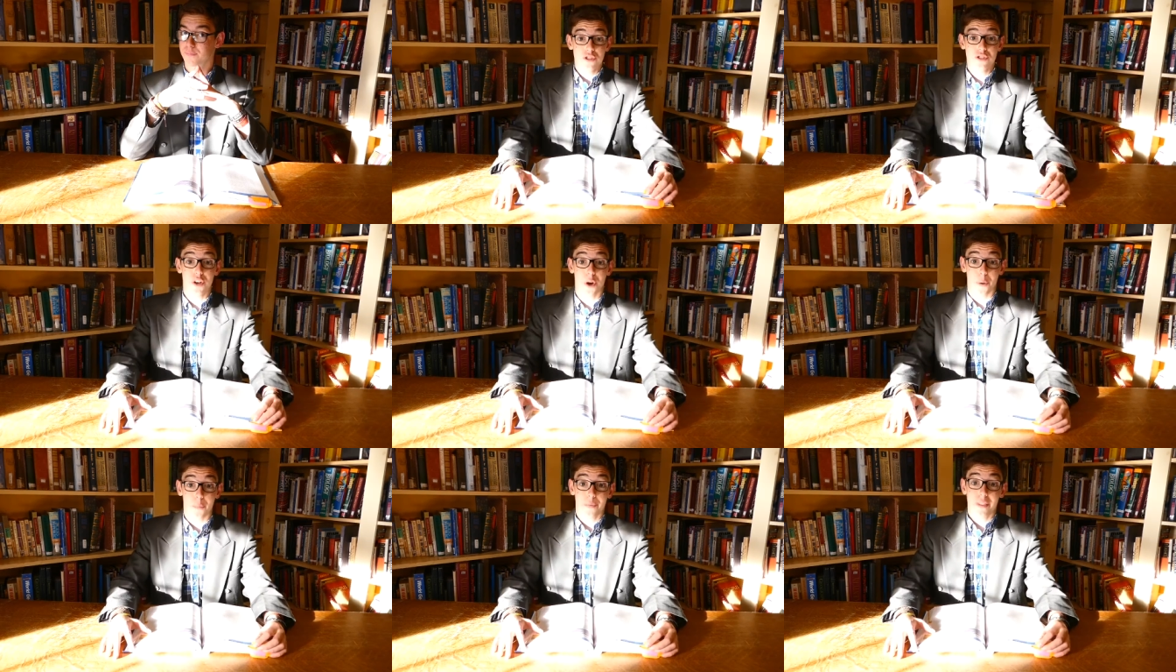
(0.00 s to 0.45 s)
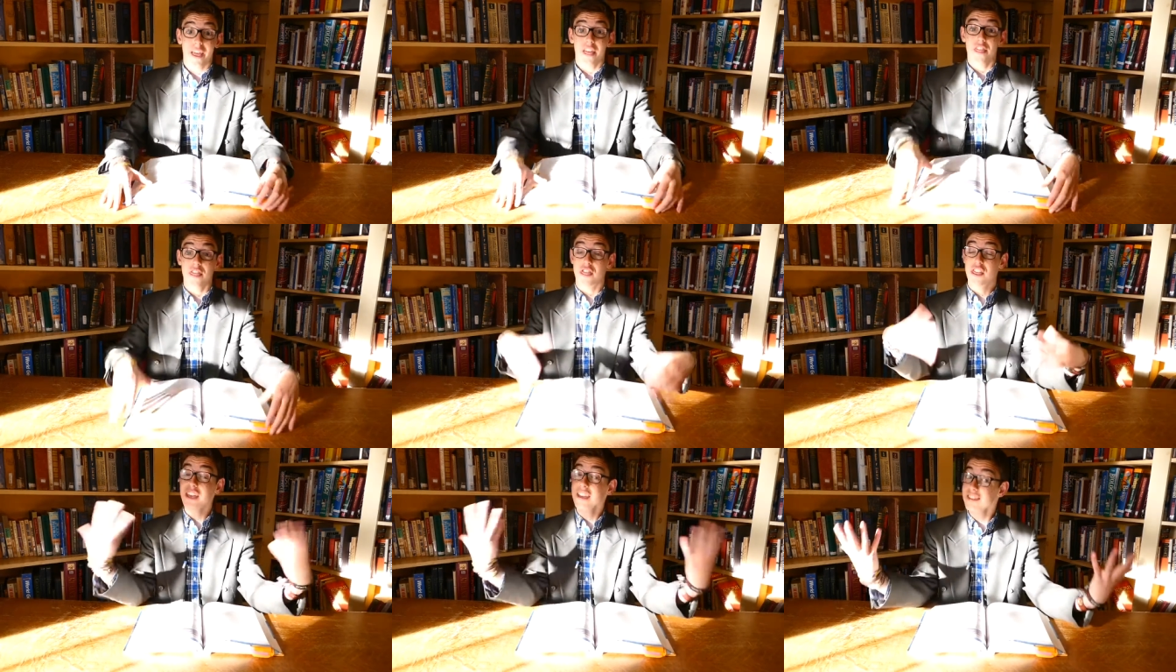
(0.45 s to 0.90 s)
So,
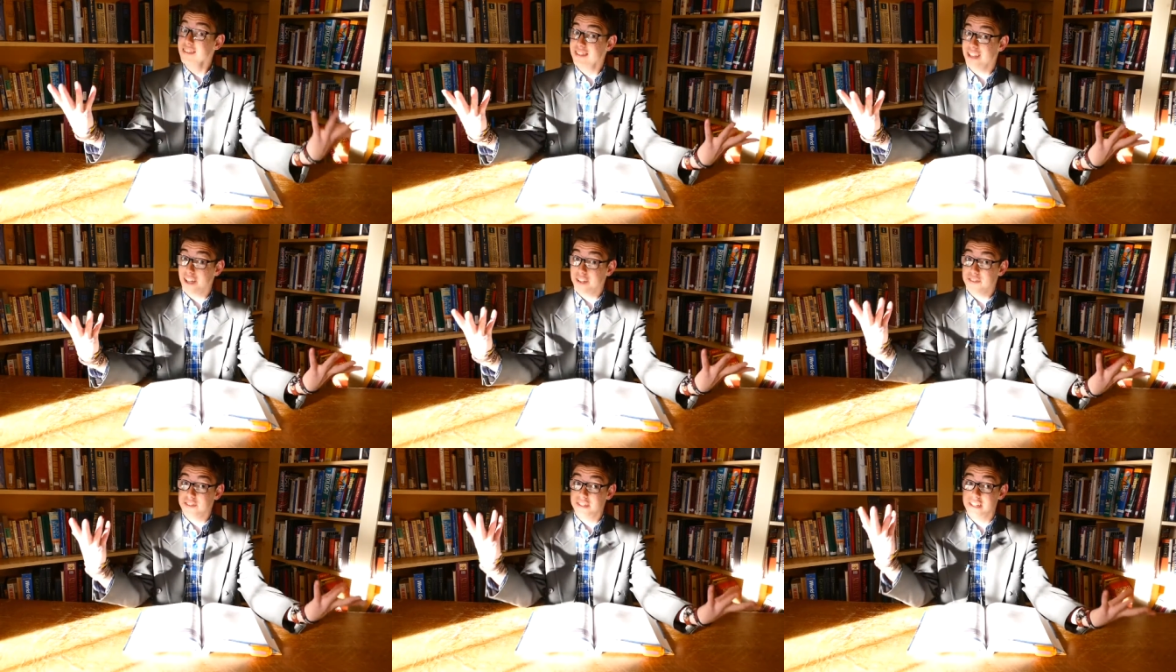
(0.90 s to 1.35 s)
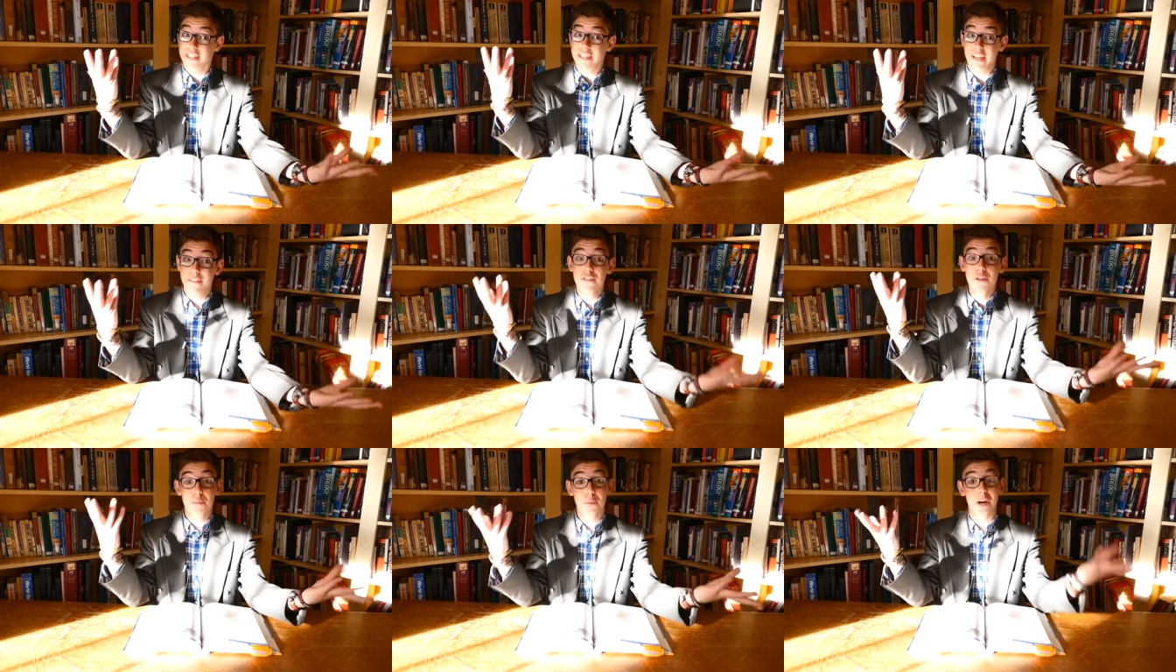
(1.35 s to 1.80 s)
these cells can
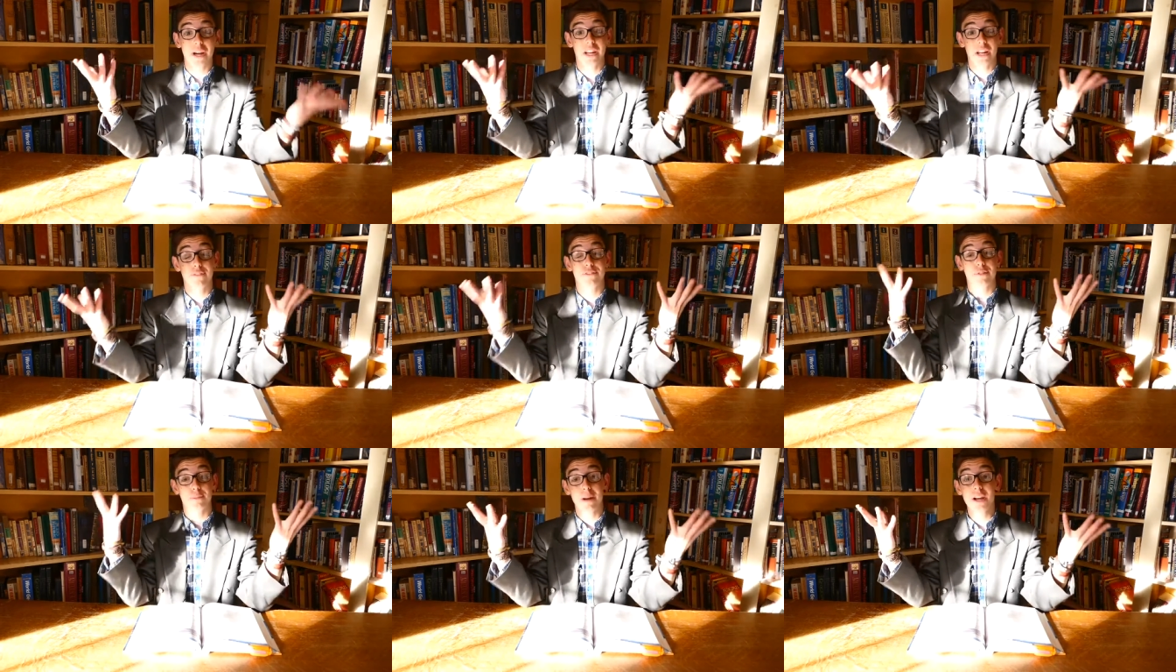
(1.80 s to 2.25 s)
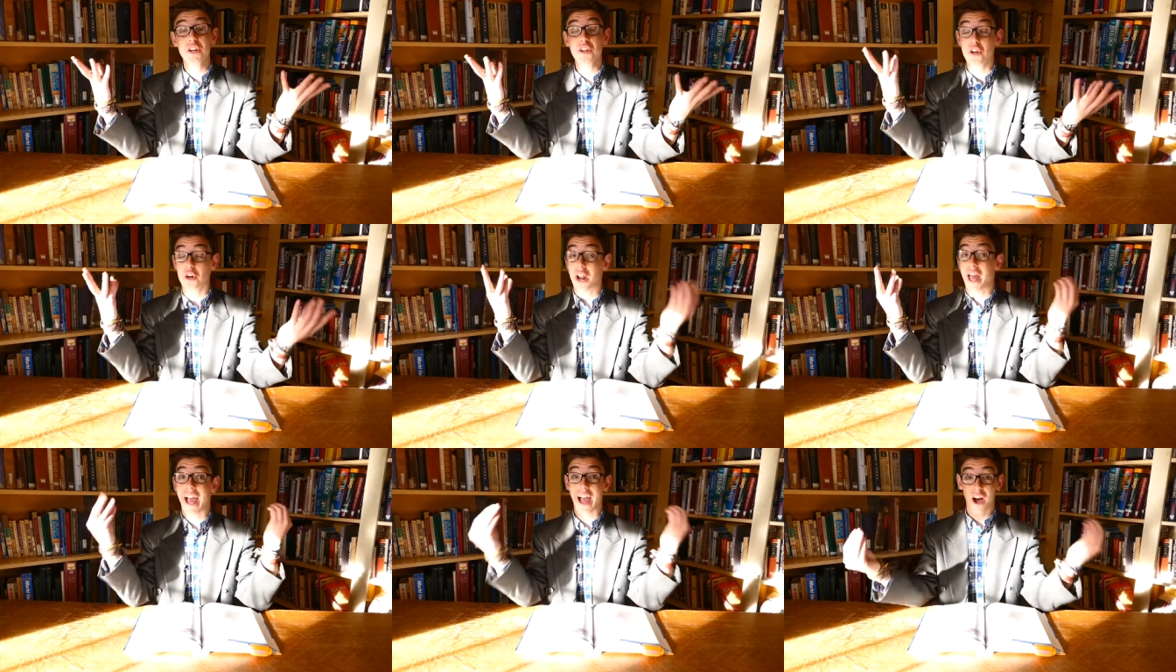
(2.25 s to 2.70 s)
give the brain information
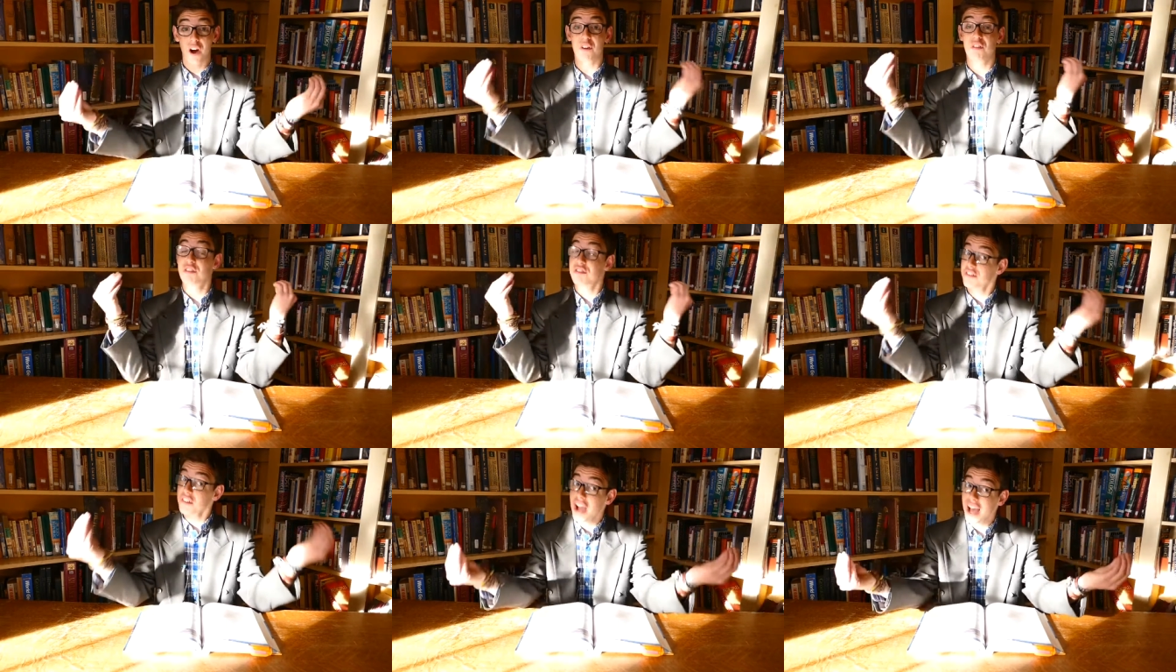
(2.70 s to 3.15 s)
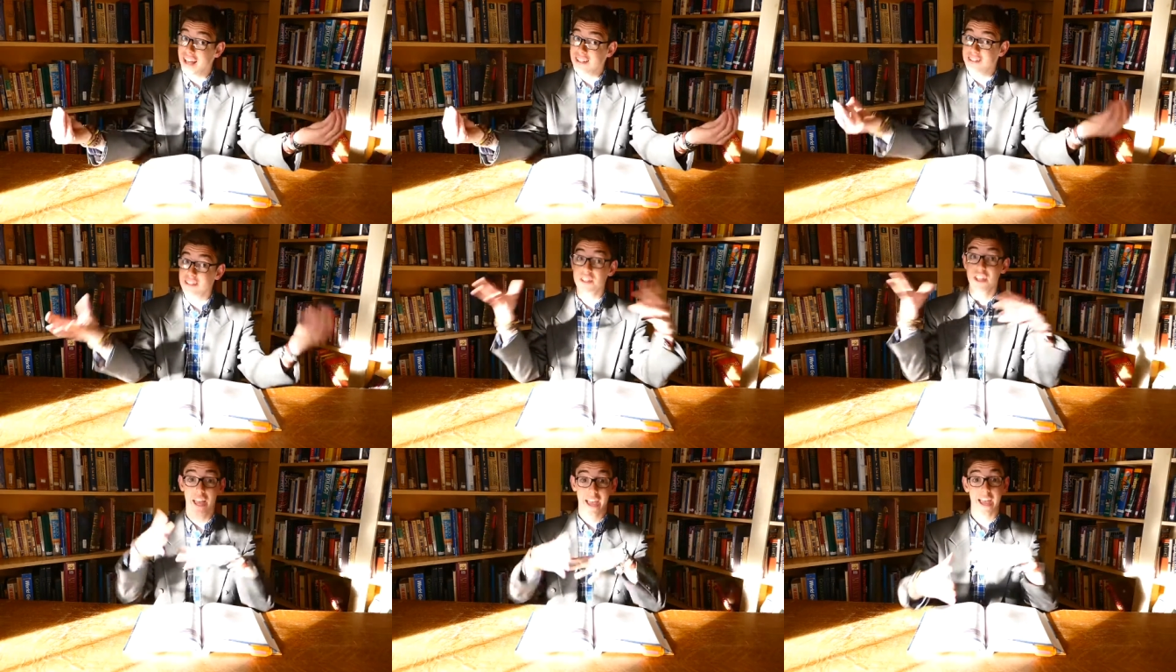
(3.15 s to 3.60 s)
on how
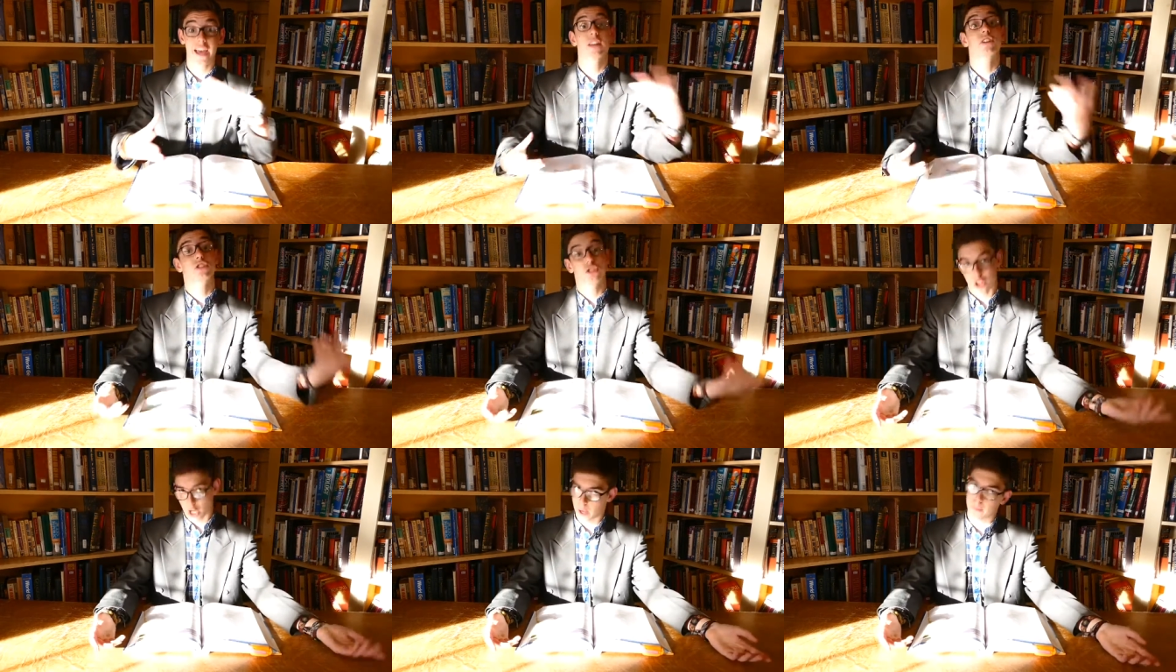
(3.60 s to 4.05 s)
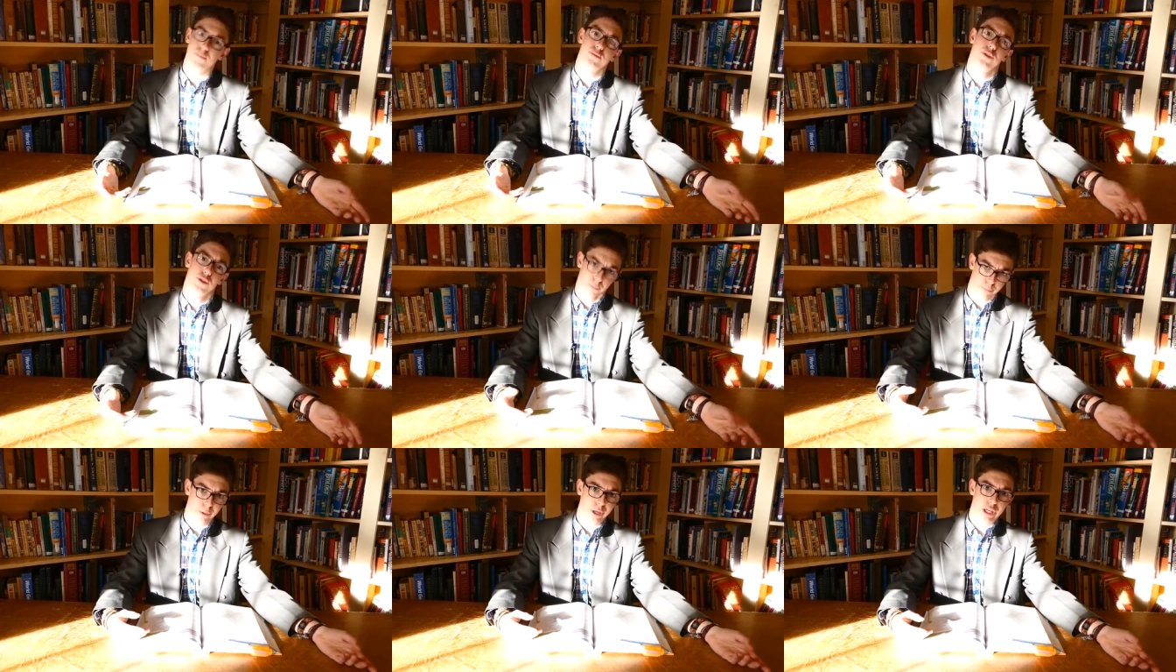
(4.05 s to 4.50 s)
fast the head jumps
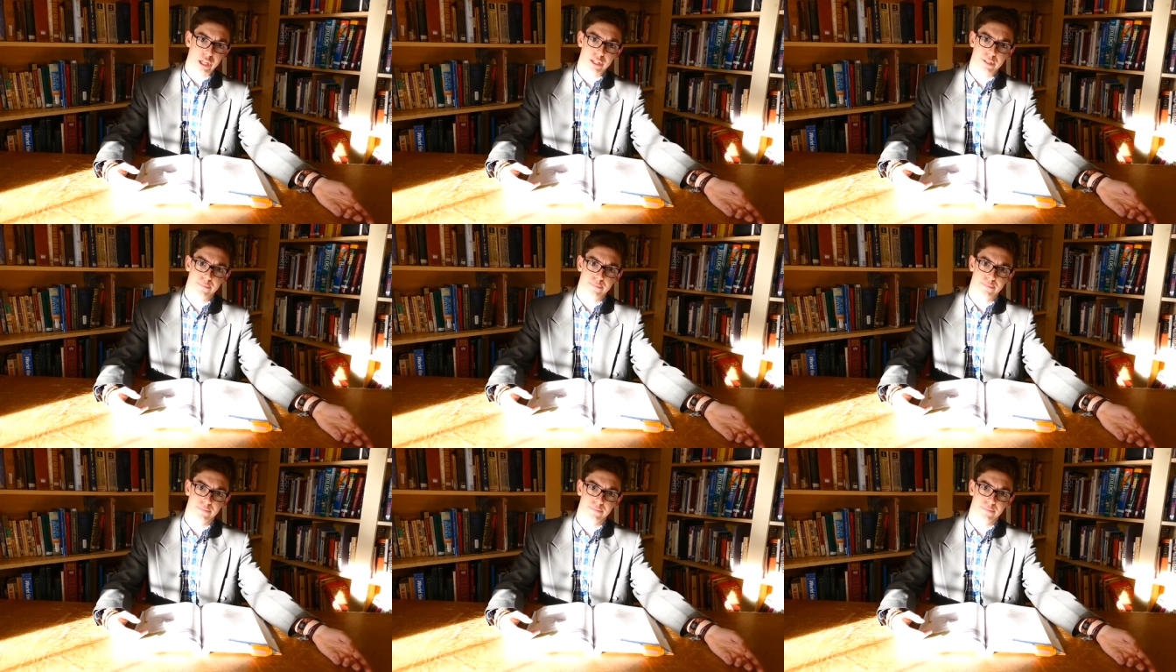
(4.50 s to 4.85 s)
to the beat.